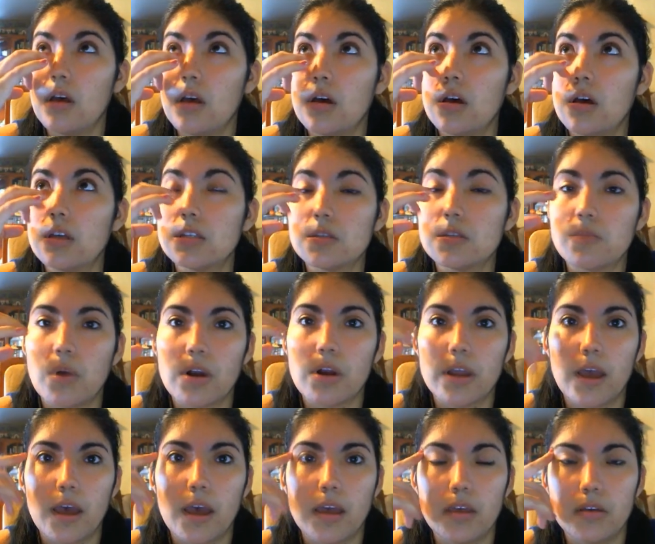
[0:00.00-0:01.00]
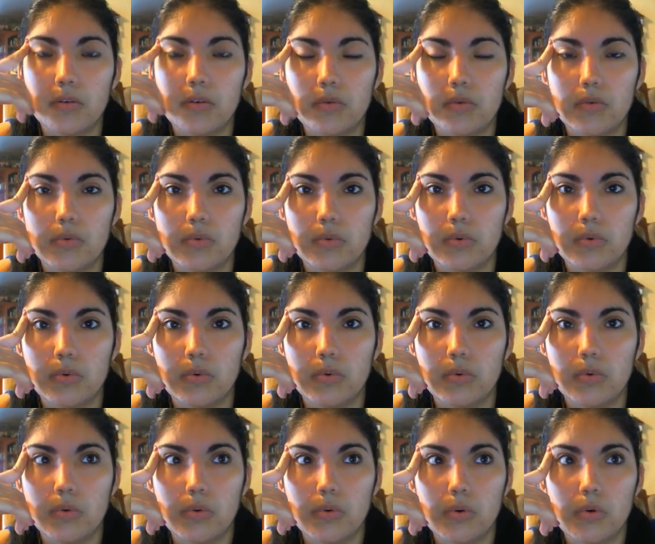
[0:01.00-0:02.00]
A smart guy who
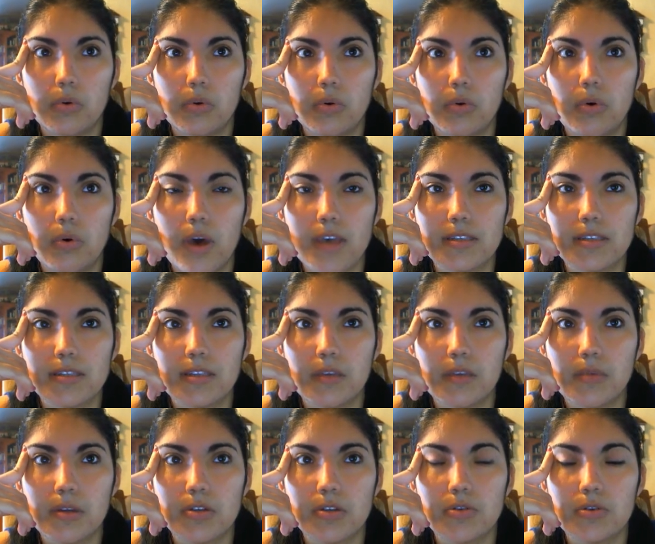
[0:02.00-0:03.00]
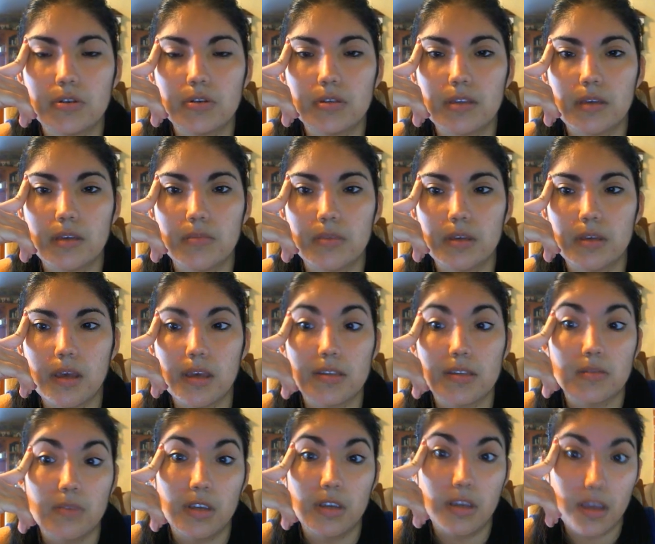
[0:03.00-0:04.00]
has the same interests
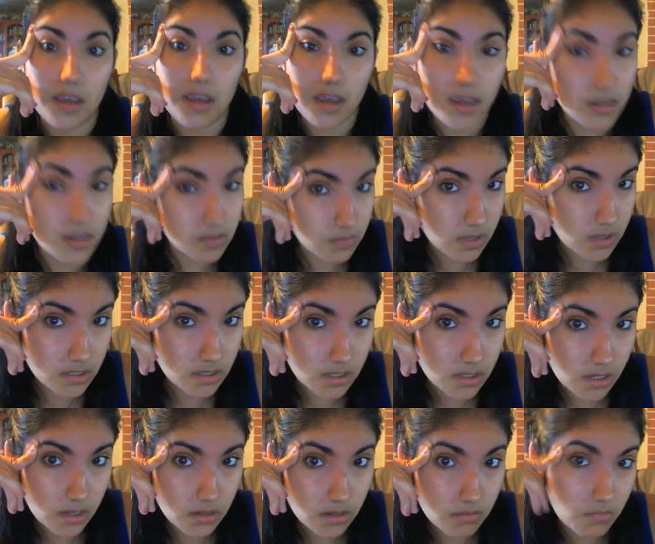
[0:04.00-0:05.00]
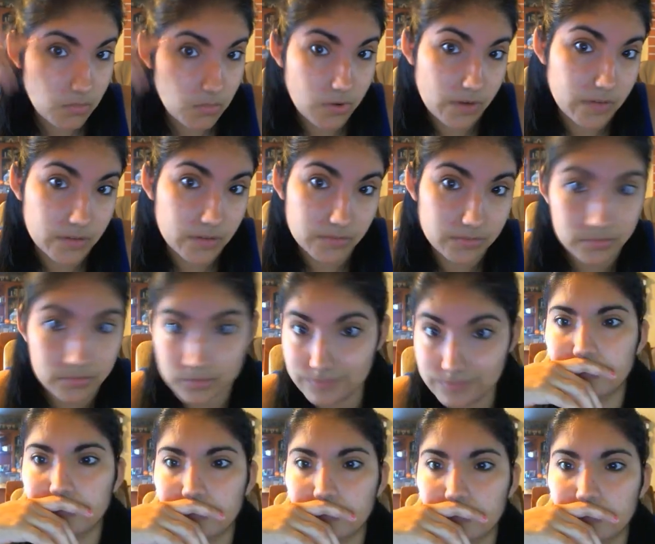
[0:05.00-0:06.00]
as me, whatever.
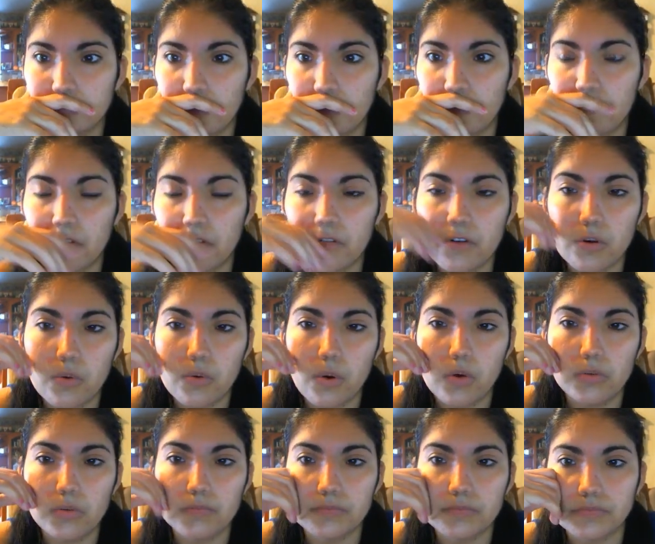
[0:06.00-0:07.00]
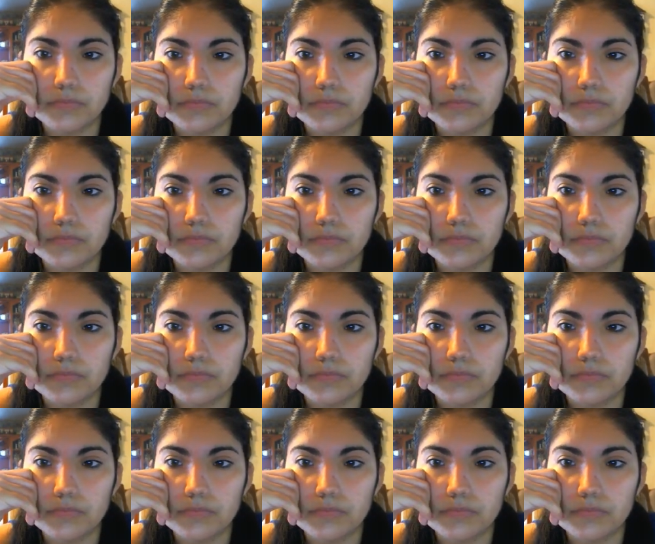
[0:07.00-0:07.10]
Favorite quote?